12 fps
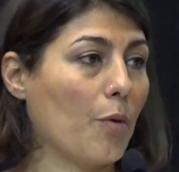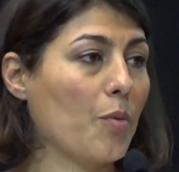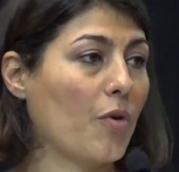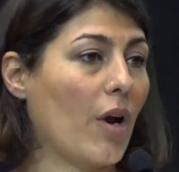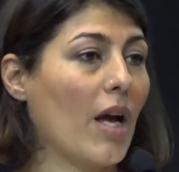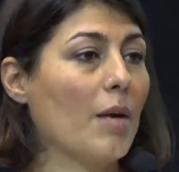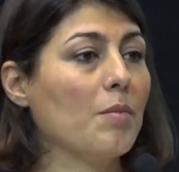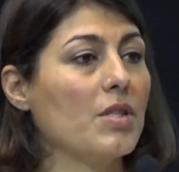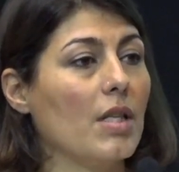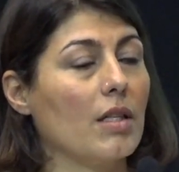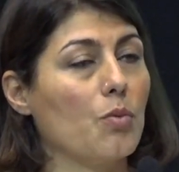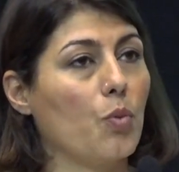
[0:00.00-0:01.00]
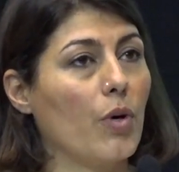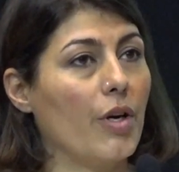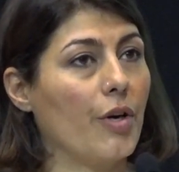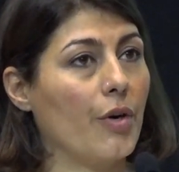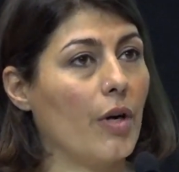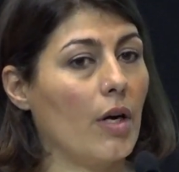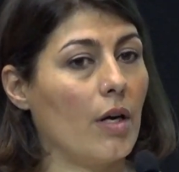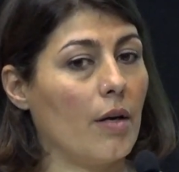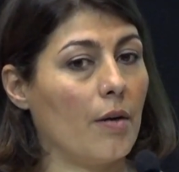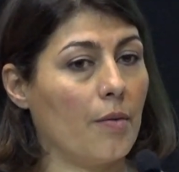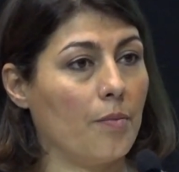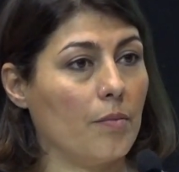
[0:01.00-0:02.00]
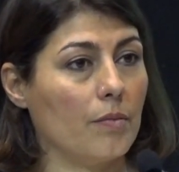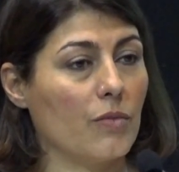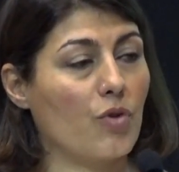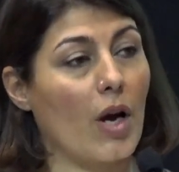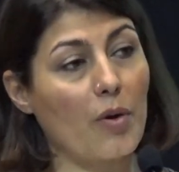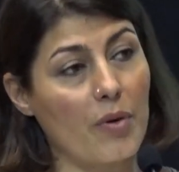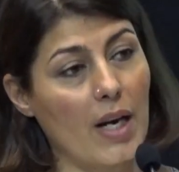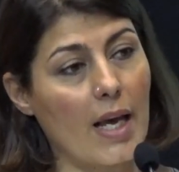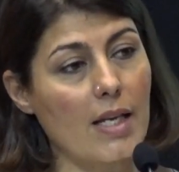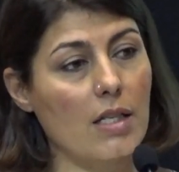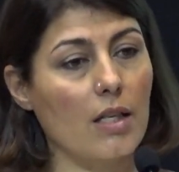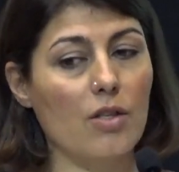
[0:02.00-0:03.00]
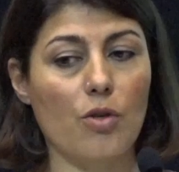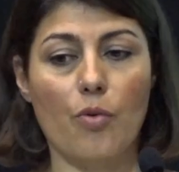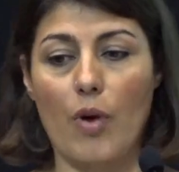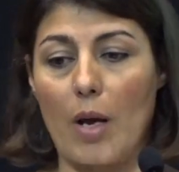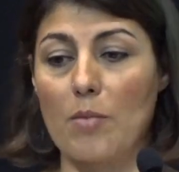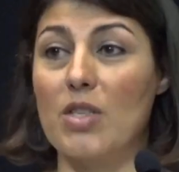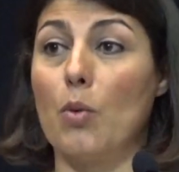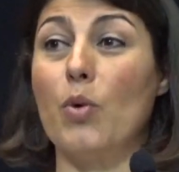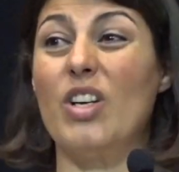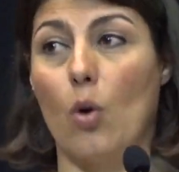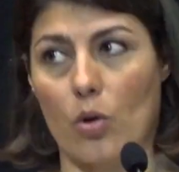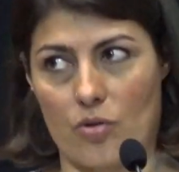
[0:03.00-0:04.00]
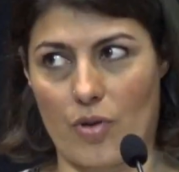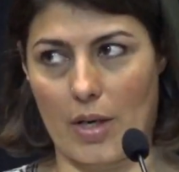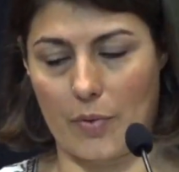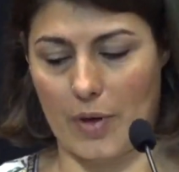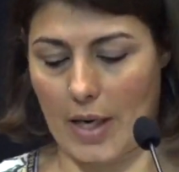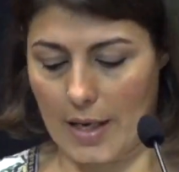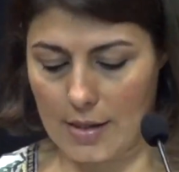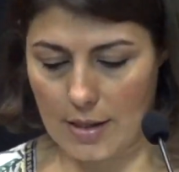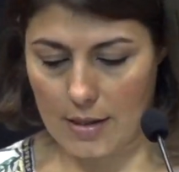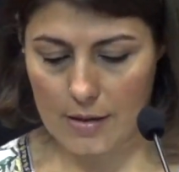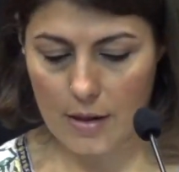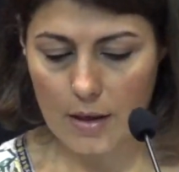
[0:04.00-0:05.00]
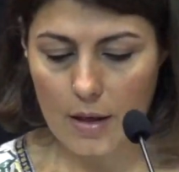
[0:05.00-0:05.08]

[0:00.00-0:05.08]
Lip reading: crimes that were drug-related to crimes that were not drug-related.